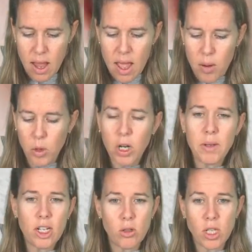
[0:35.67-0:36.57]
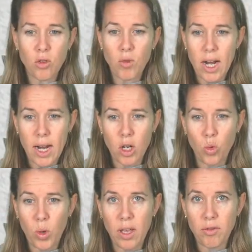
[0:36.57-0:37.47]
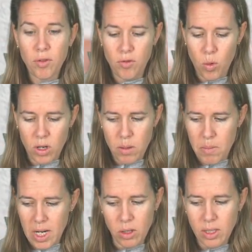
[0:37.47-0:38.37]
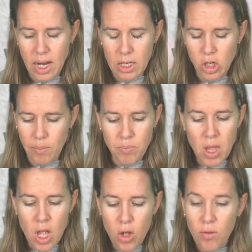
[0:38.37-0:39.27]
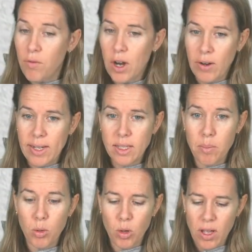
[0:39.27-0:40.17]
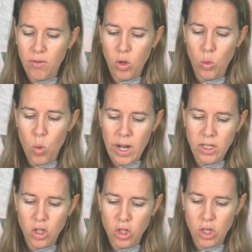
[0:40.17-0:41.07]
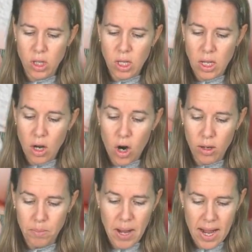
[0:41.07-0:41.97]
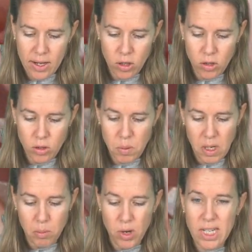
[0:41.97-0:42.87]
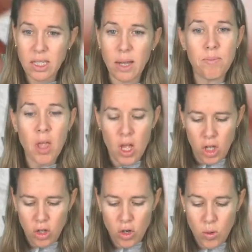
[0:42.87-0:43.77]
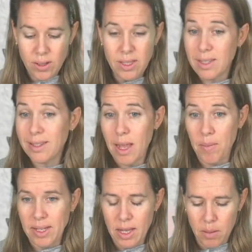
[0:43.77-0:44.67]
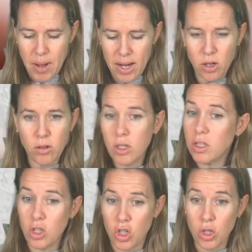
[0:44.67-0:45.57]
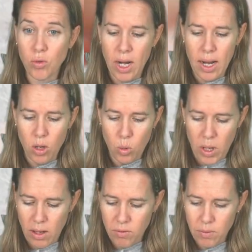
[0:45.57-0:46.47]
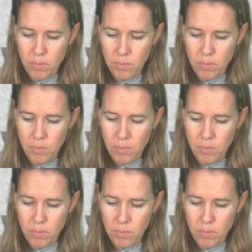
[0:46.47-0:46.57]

And we're gonna be using right angle weave for the middle section. Very simple. If you watch the heart patterned beaded bracelet, you'll notice the same exact pattern because it's just right angle weave.